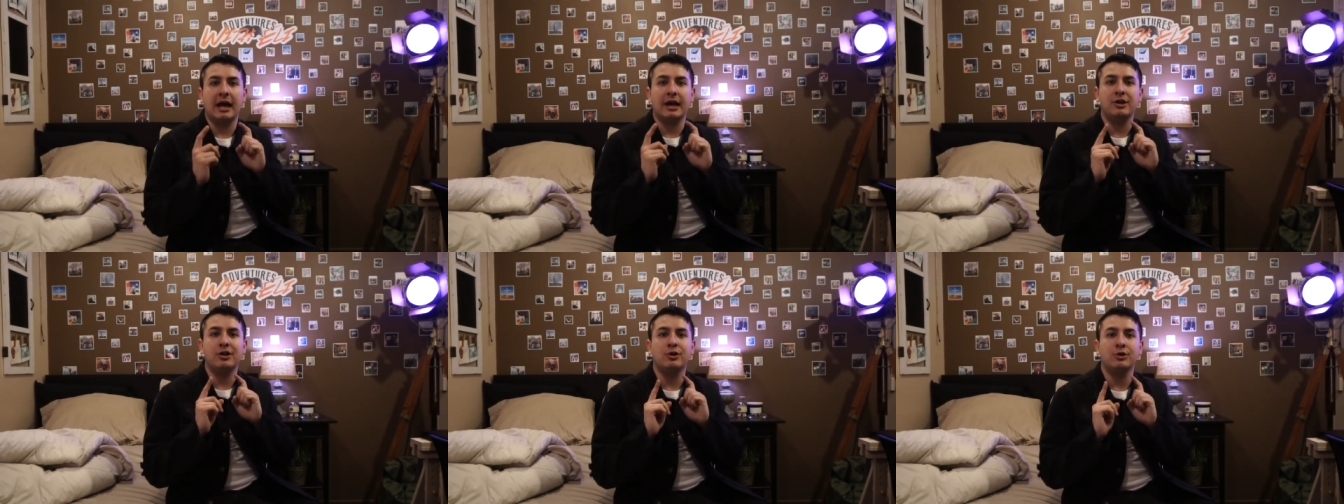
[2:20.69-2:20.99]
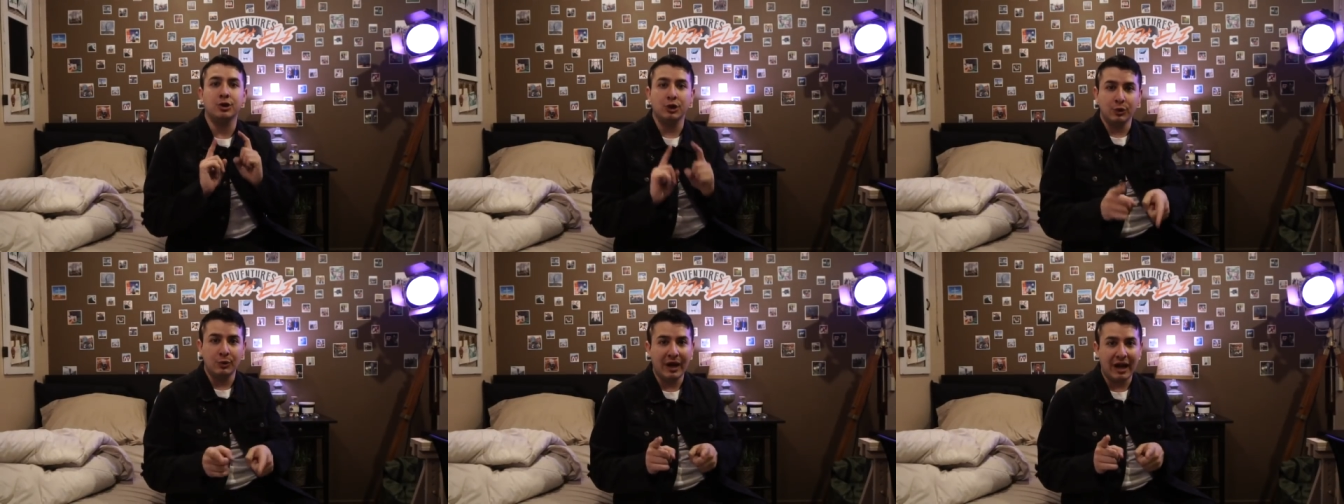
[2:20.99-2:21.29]
I know
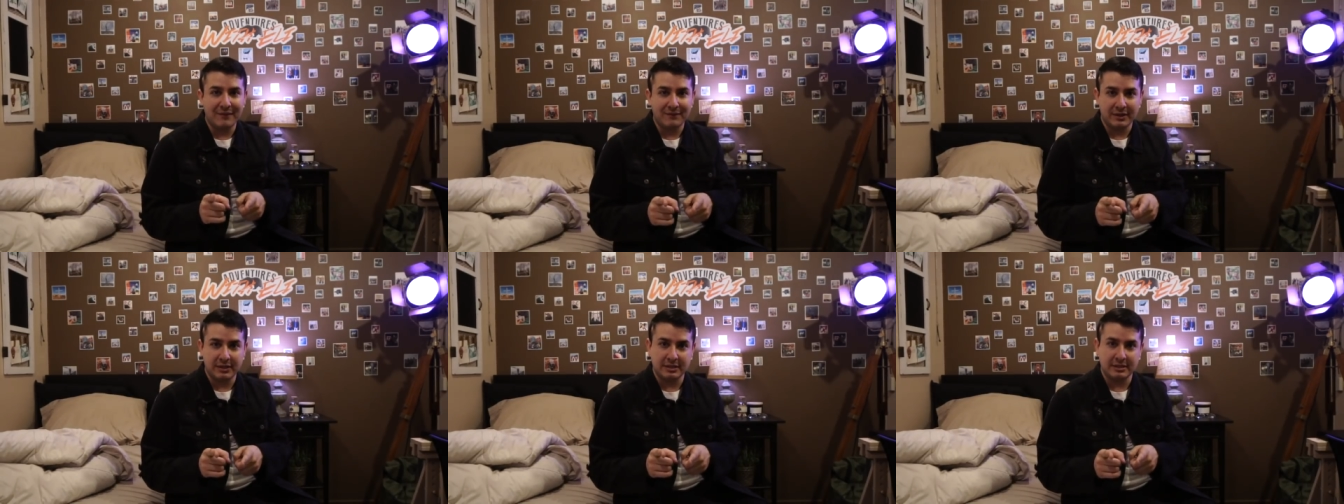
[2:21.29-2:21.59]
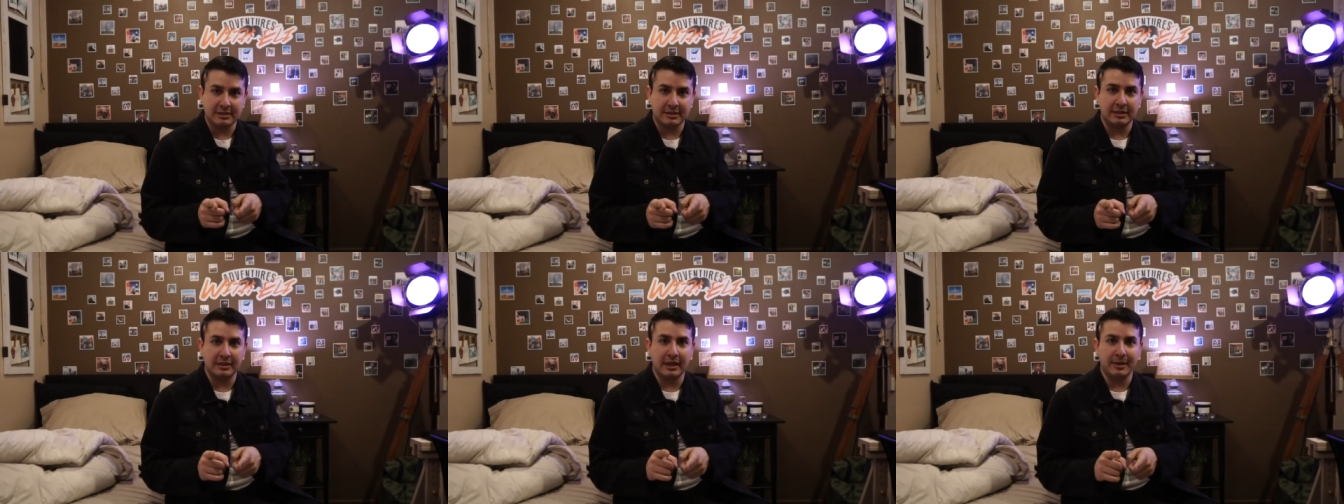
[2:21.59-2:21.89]
you have a
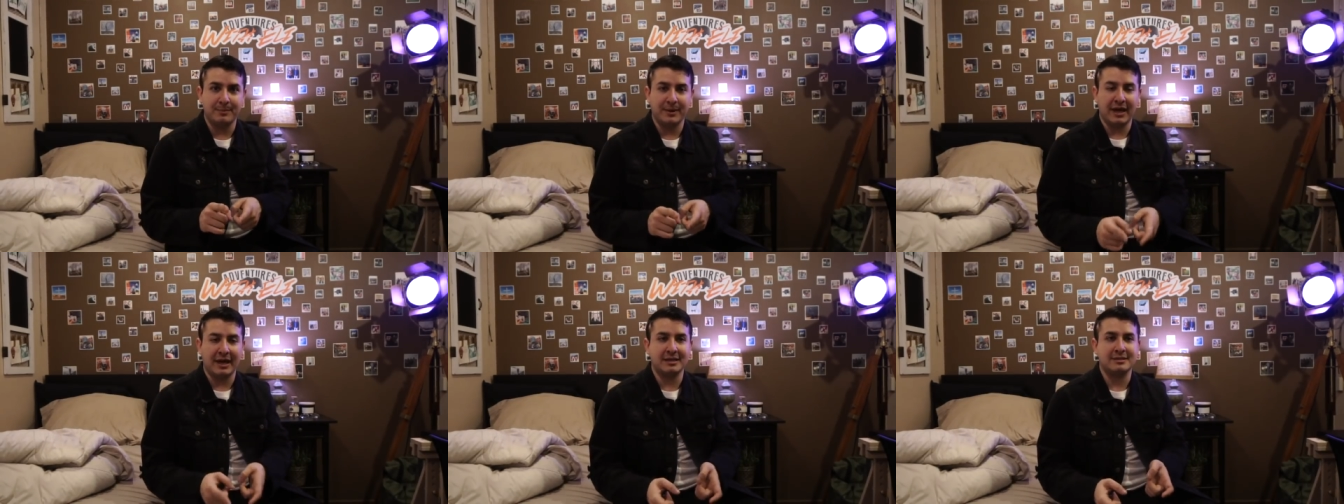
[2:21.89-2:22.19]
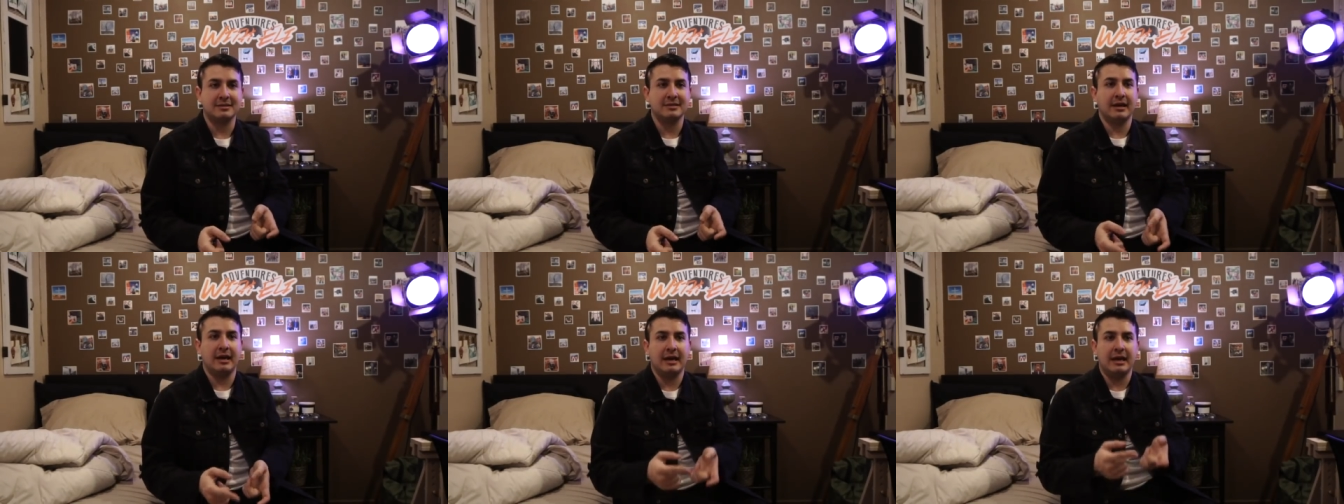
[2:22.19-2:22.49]
Disneyland
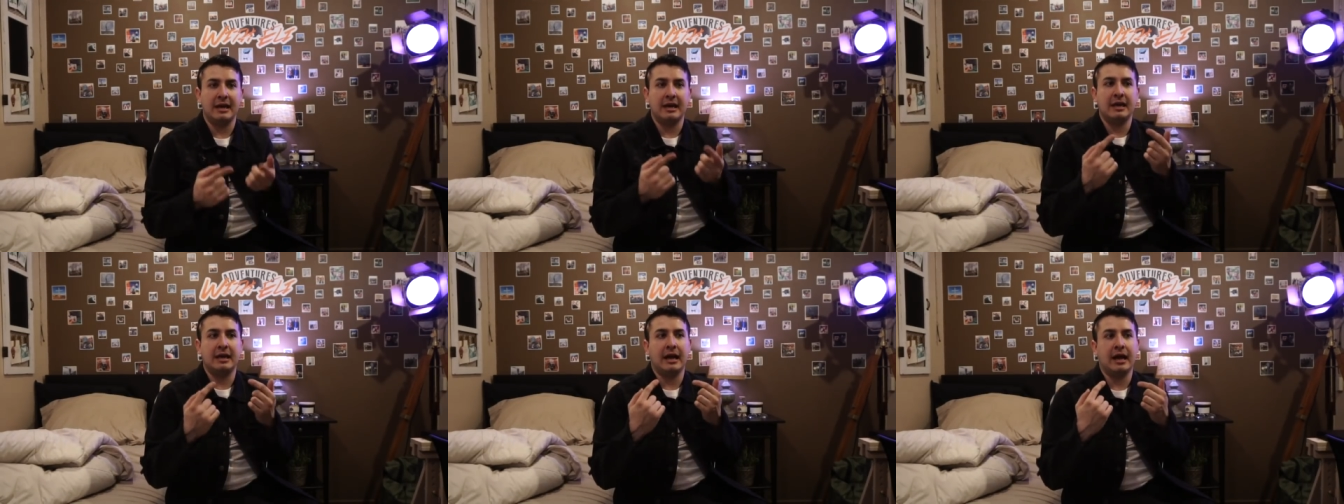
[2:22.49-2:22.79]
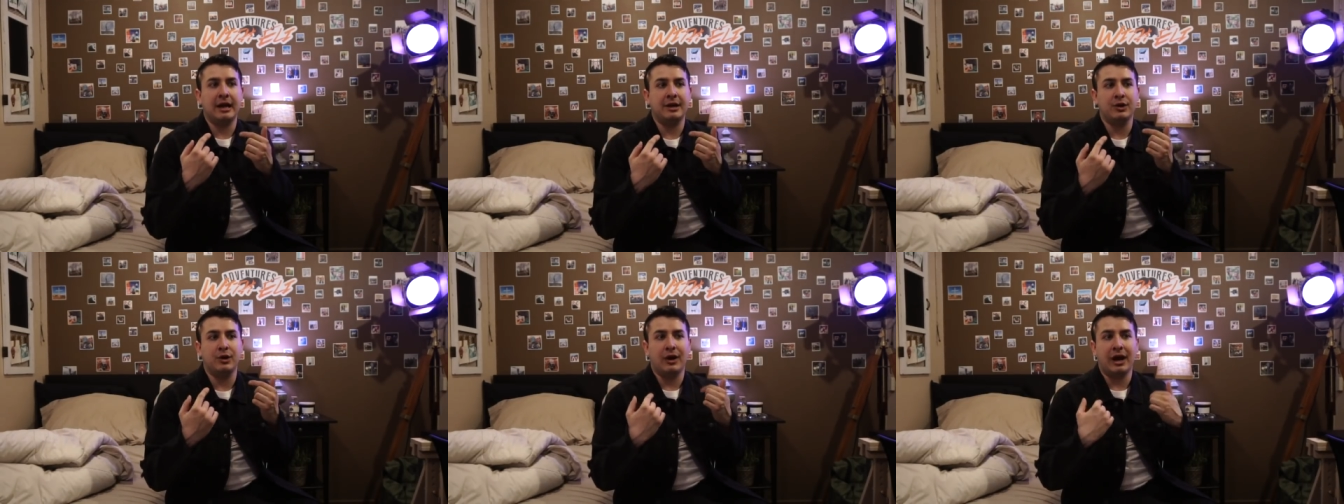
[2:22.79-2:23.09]
pass, and
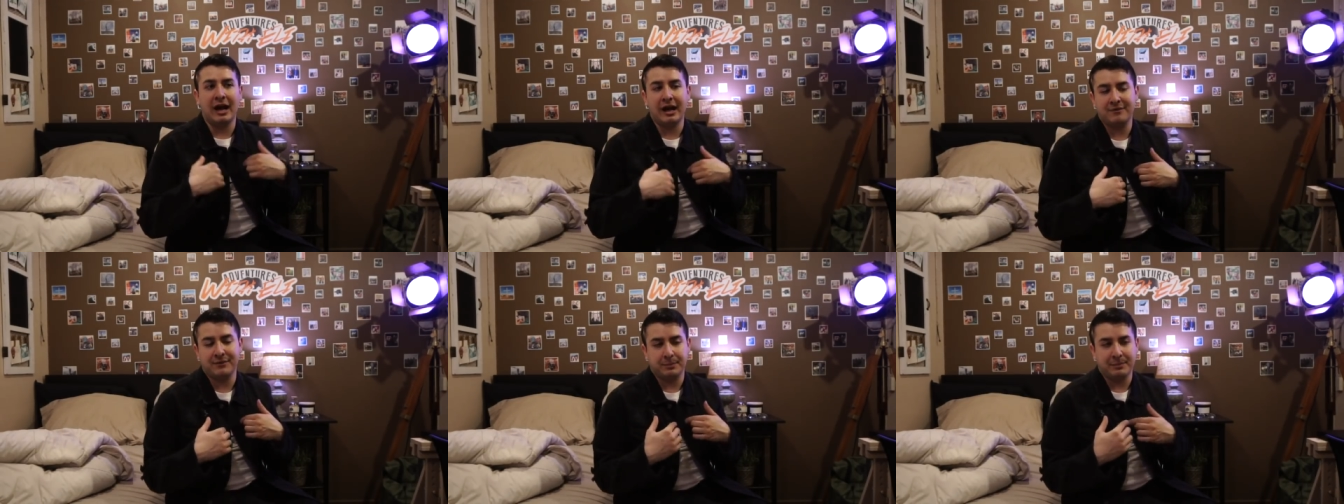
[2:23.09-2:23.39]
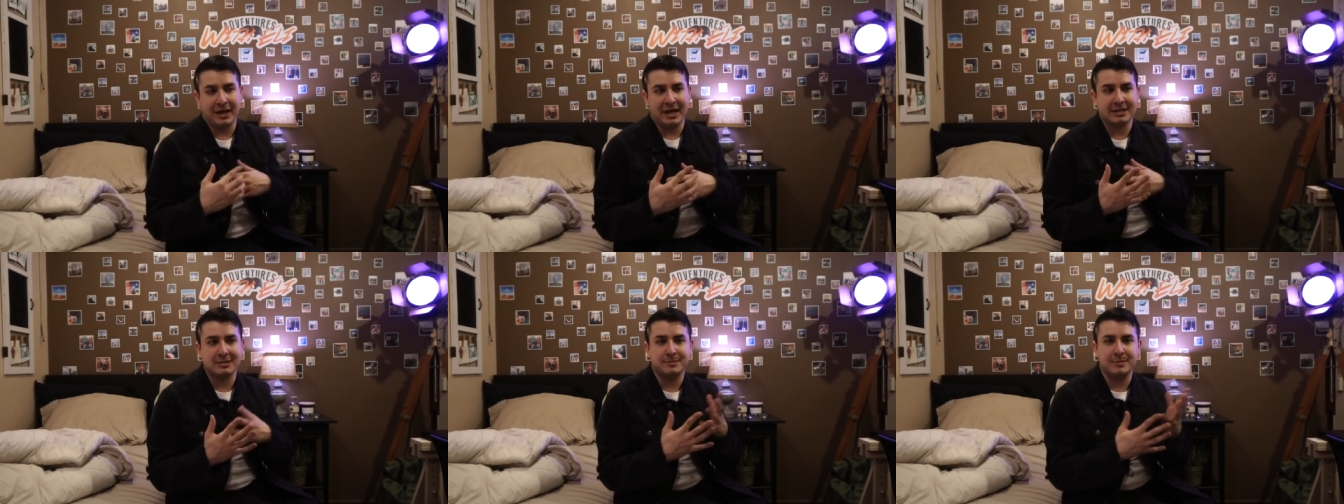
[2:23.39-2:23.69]
I know I have a
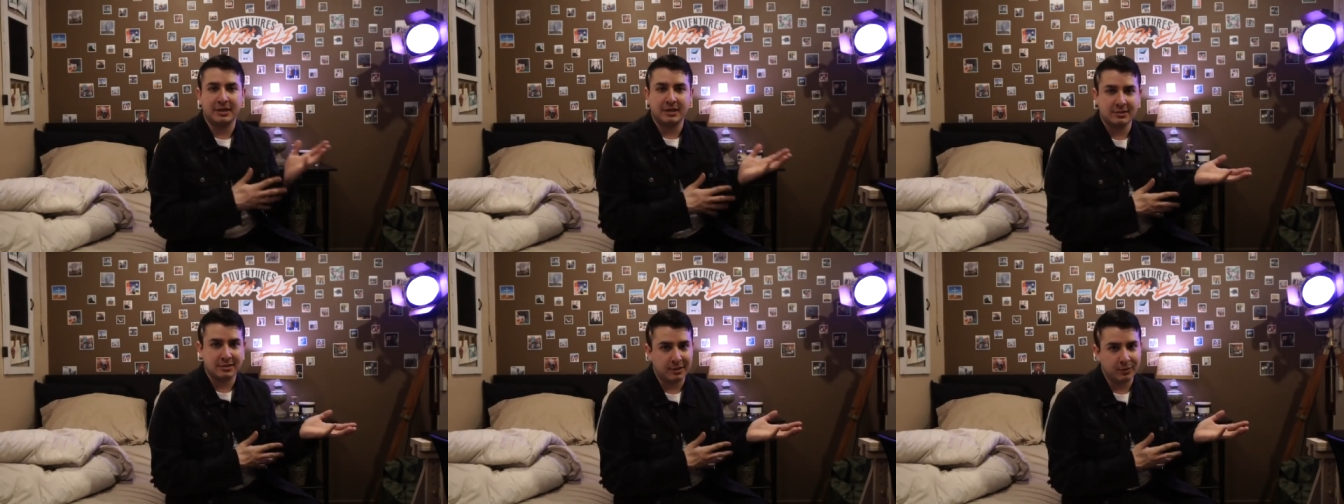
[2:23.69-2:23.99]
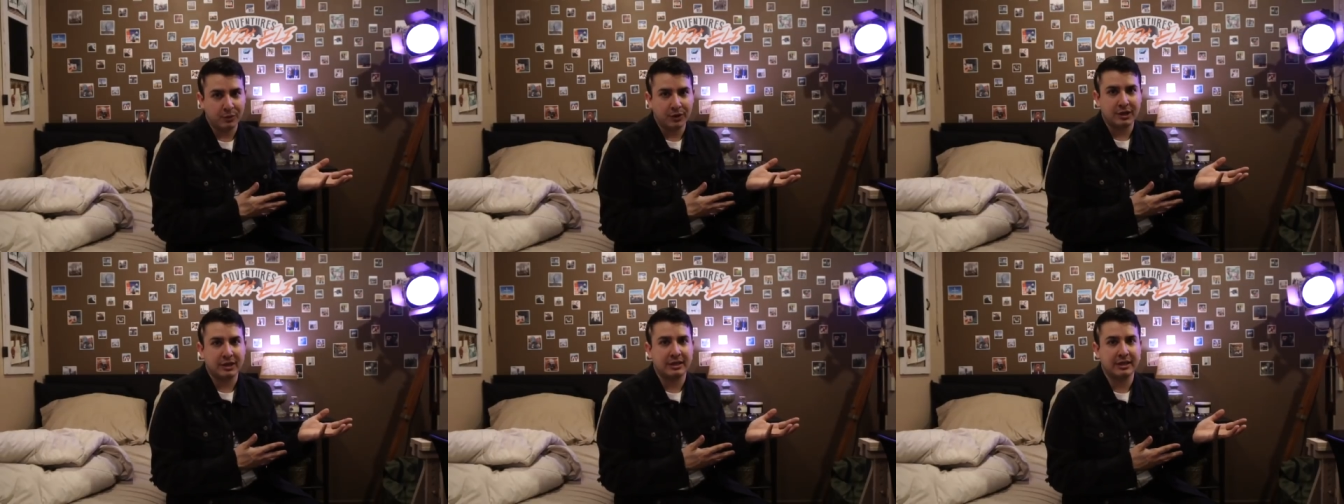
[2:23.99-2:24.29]
pass because I
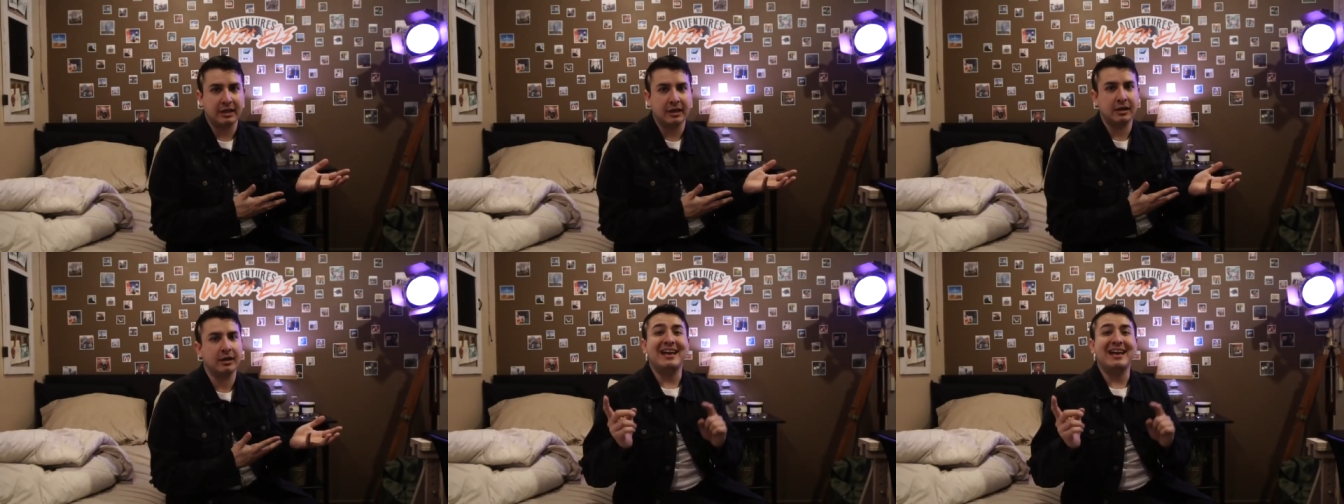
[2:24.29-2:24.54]
work there.